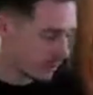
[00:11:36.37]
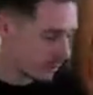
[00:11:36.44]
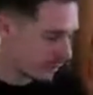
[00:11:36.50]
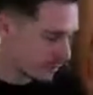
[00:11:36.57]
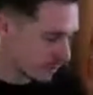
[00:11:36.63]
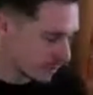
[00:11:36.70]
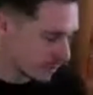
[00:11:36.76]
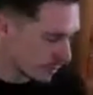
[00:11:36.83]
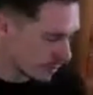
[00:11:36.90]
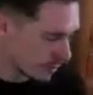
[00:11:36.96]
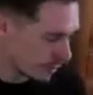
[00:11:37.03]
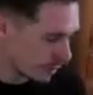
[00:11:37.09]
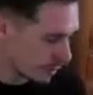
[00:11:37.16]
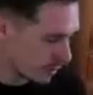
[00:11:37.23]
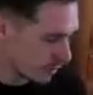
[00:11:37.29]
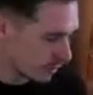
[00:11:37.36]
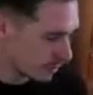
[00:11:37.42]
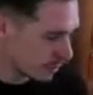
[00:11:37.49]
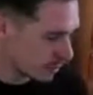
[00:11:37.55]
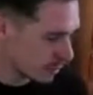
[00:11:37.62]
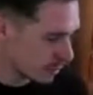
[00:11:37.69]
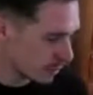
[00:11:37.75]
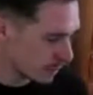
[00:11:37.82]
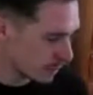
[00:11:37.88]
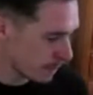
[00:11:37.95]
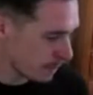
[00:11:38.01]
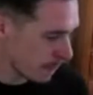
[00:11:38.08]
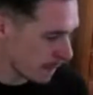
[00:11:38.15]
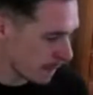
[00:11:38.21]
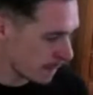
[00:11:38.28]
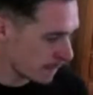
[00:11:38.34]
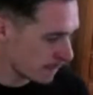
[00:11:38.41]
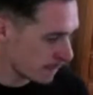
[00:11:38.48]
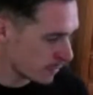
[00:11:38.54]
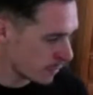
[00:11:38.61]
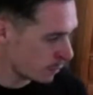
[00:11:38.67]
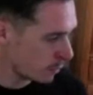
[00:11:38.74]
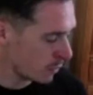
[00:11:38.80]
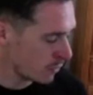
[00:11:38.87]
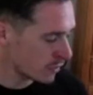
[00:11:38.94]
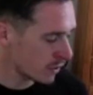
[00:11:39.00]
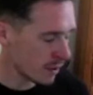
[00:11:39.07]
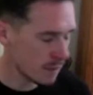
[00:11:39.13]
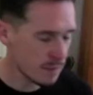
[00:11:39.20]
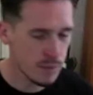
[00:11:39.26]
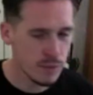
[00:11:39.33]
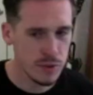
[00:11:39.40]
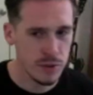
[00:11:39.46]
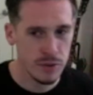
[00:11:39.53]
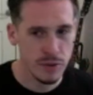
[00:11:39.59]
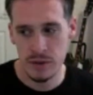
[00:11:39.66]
My God, I remember the one time it was like to